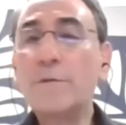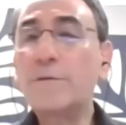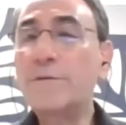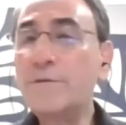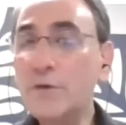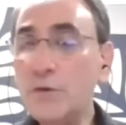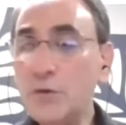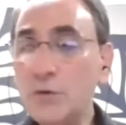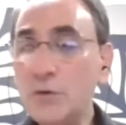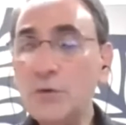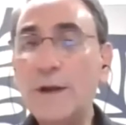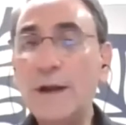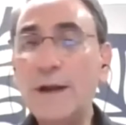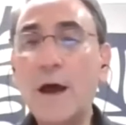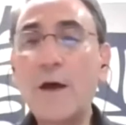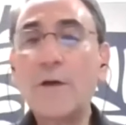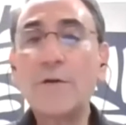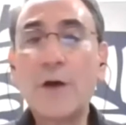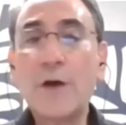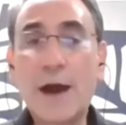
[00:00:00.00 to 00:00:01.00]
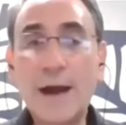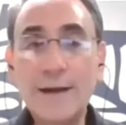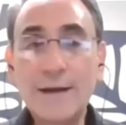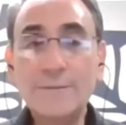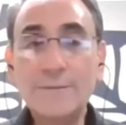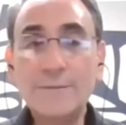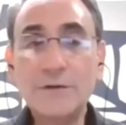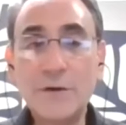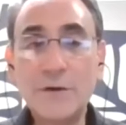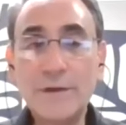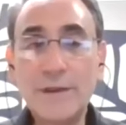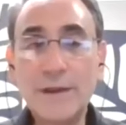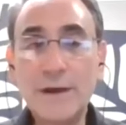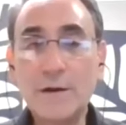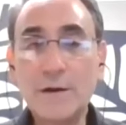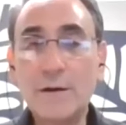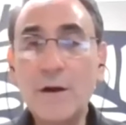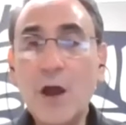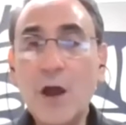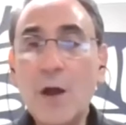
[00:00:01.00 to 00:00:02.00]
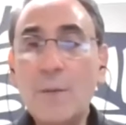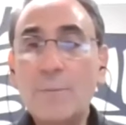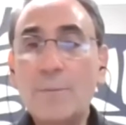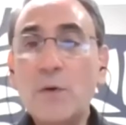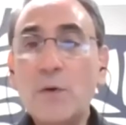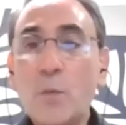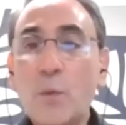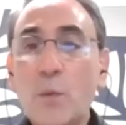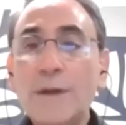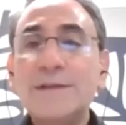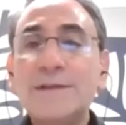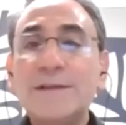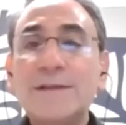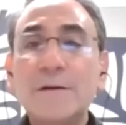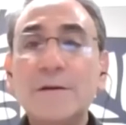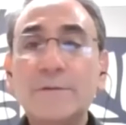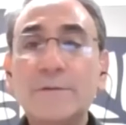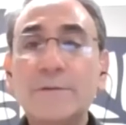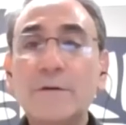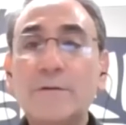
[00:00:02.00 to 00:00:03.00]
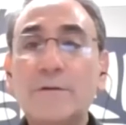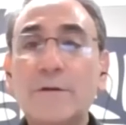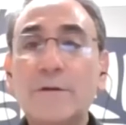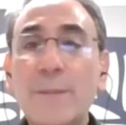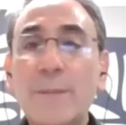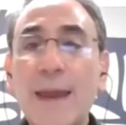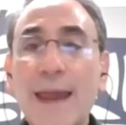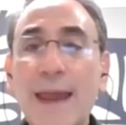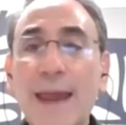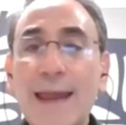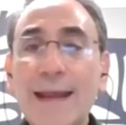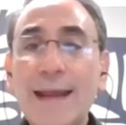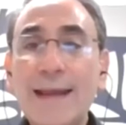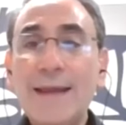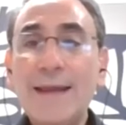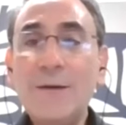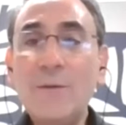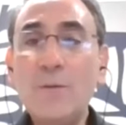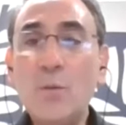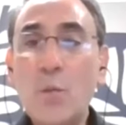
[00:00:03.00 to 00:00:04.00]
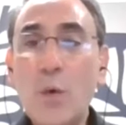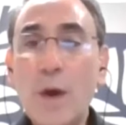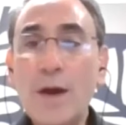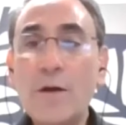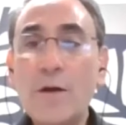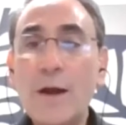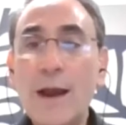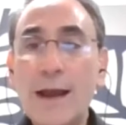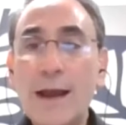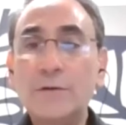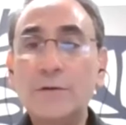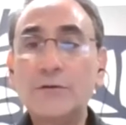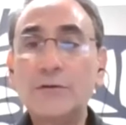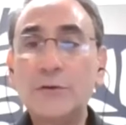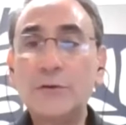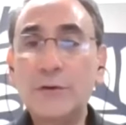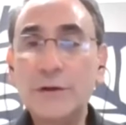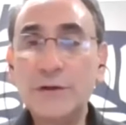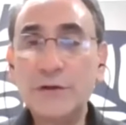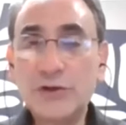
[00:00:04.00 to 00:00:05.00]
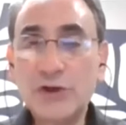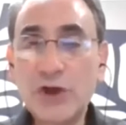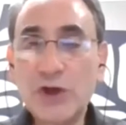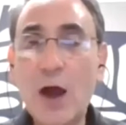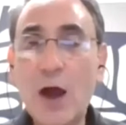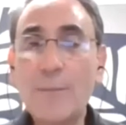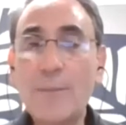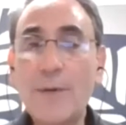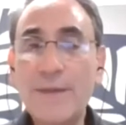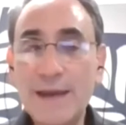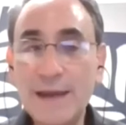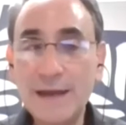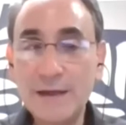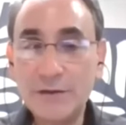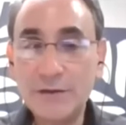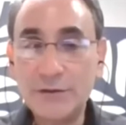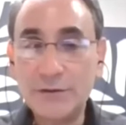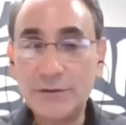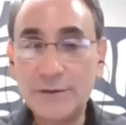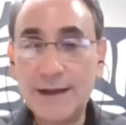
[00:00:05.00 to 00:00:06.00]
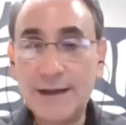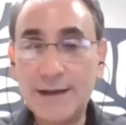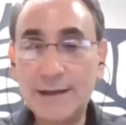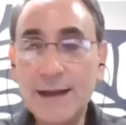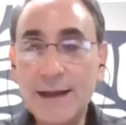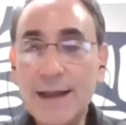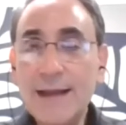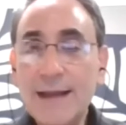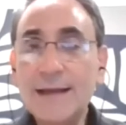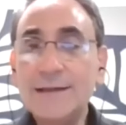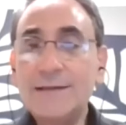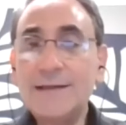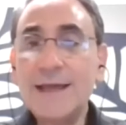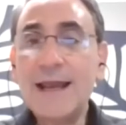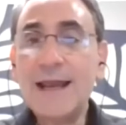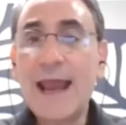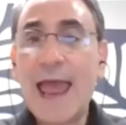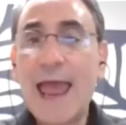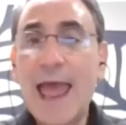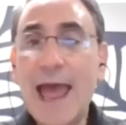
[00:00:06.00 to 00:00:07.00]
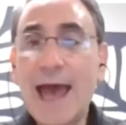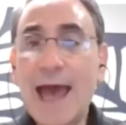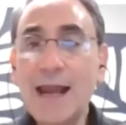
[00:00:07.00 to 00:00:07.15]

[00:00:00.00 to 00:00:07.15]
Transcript: more food and other items over there. But what's different from anywhere else you can shop on the internet is that